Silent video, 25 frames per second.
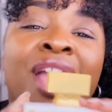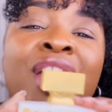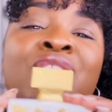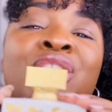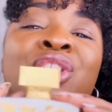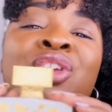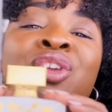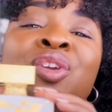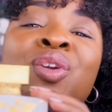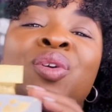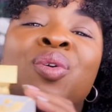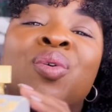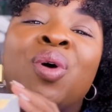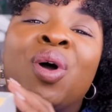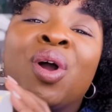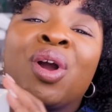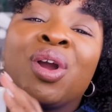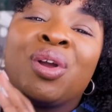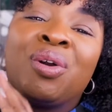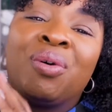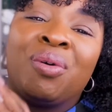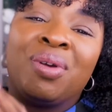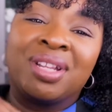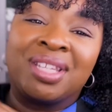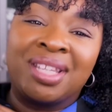You are
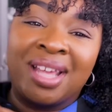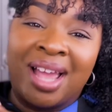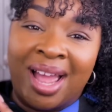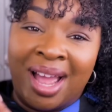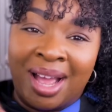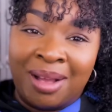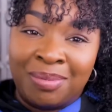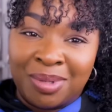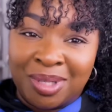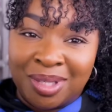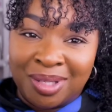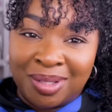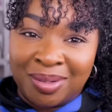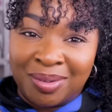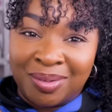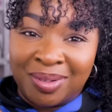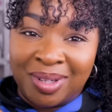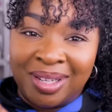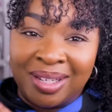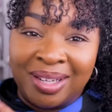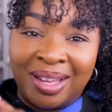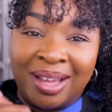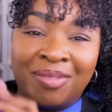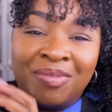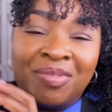going to
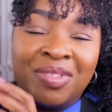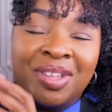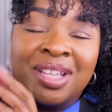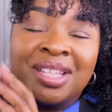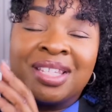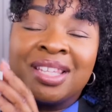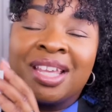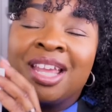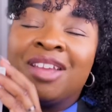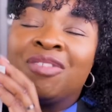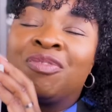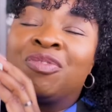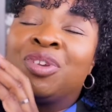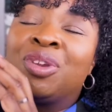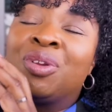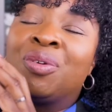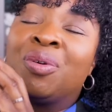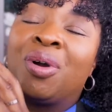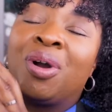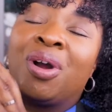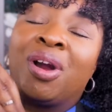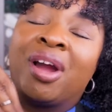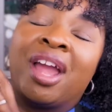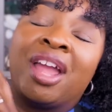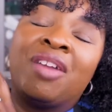absolutely love this. If you
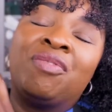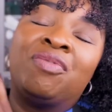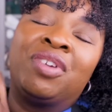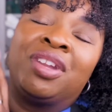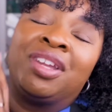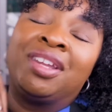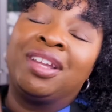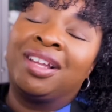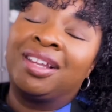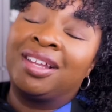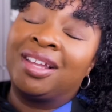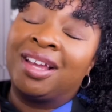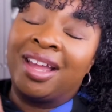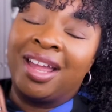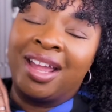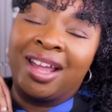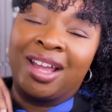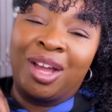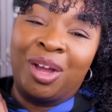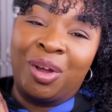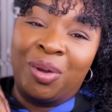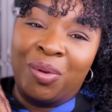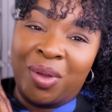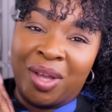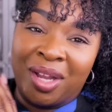are a vanilla and
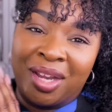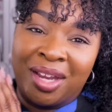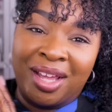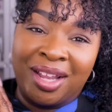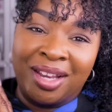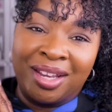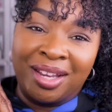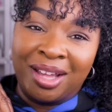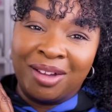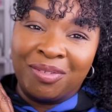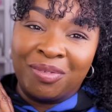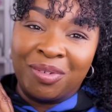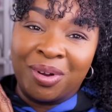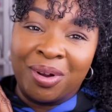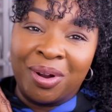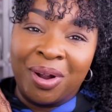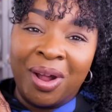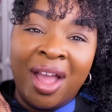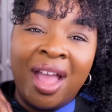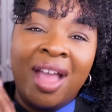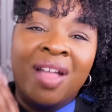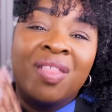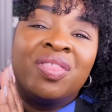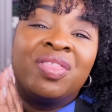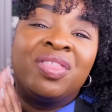coconut lover,
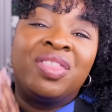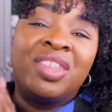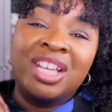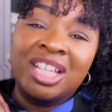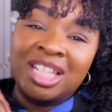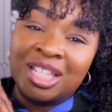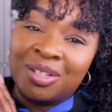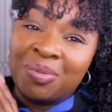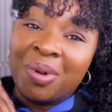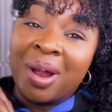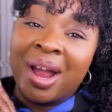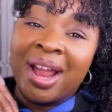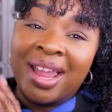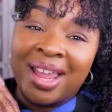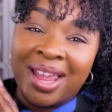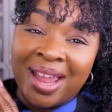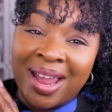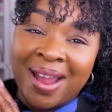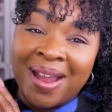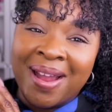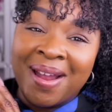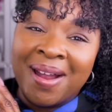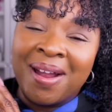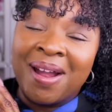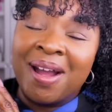this right
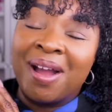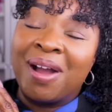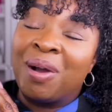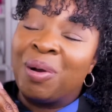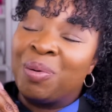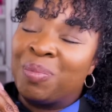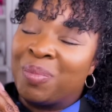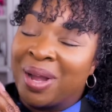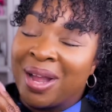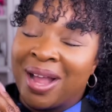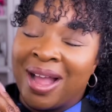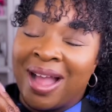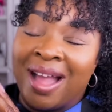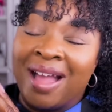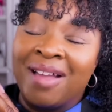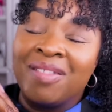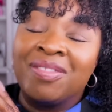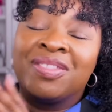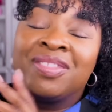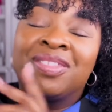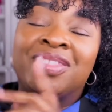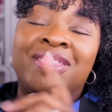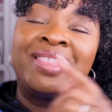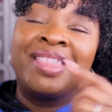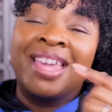here, oh my God,
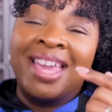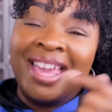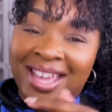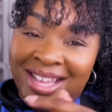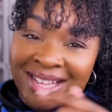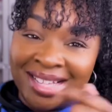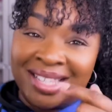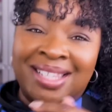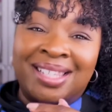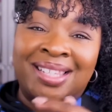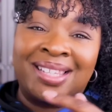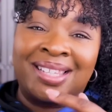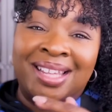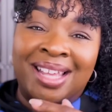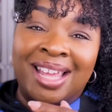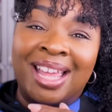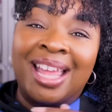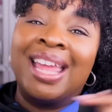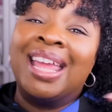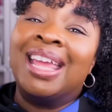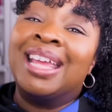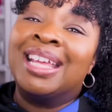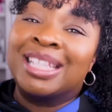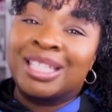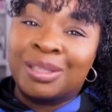this
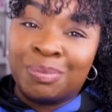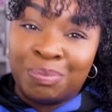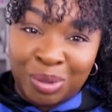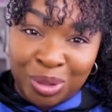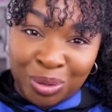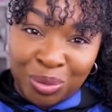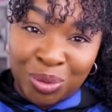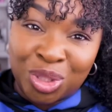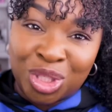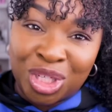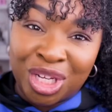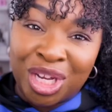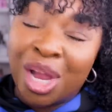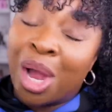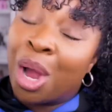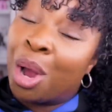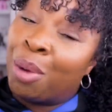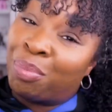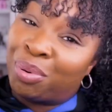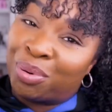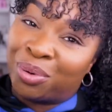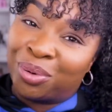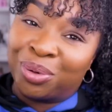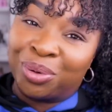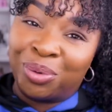is Bougie
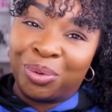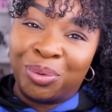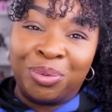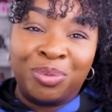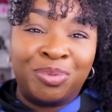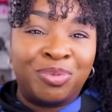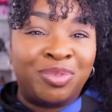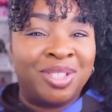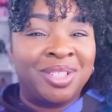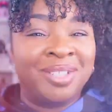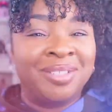approved.